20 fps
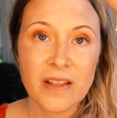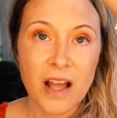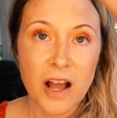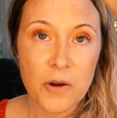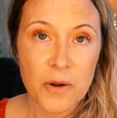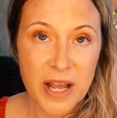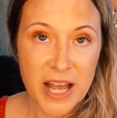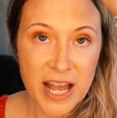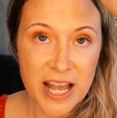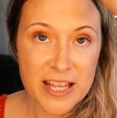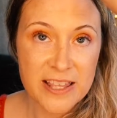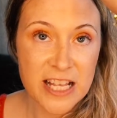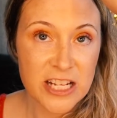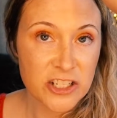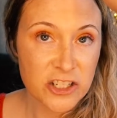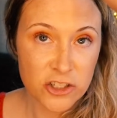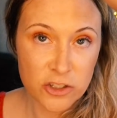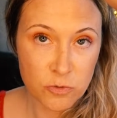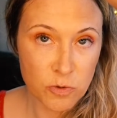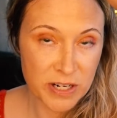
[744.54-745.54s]
Okay, that's
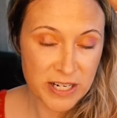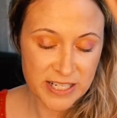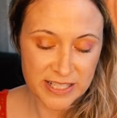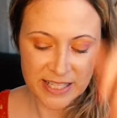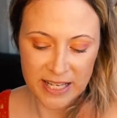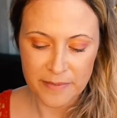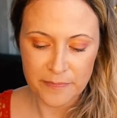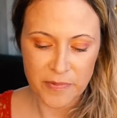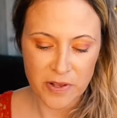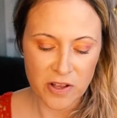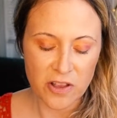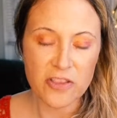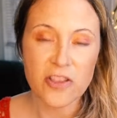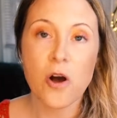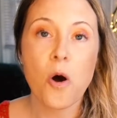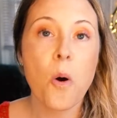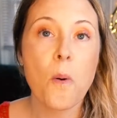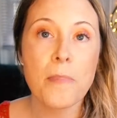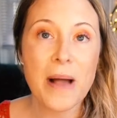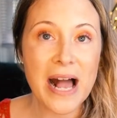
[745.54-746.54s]
just one example. The
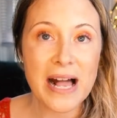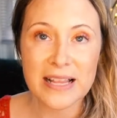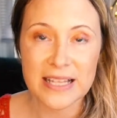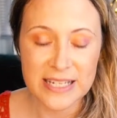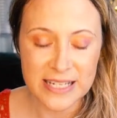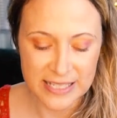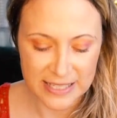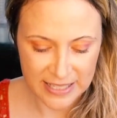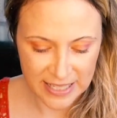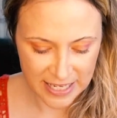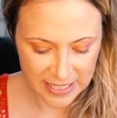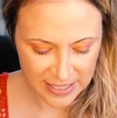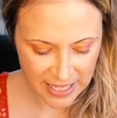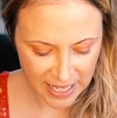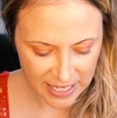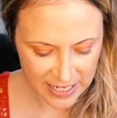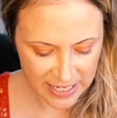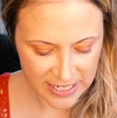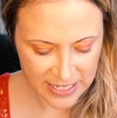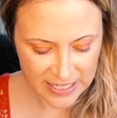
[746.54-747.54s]
whole palette is like
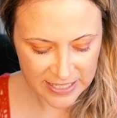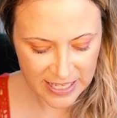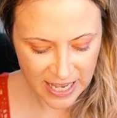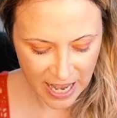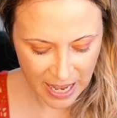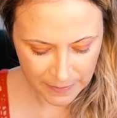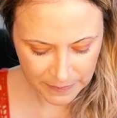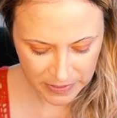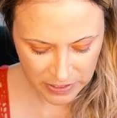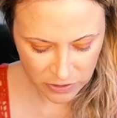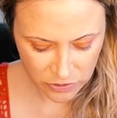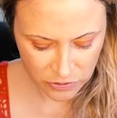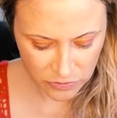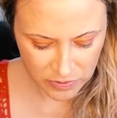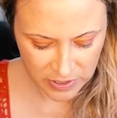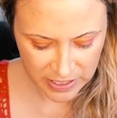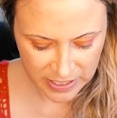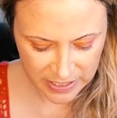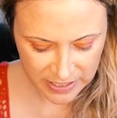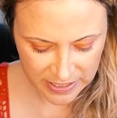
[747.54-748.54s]
that. It is
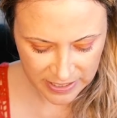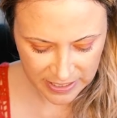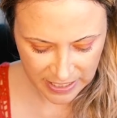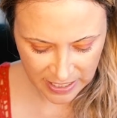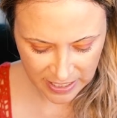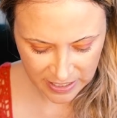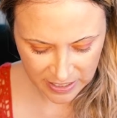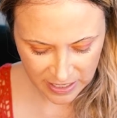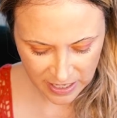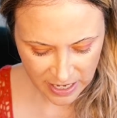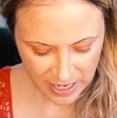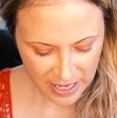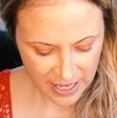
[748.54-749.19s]
absolutely insane.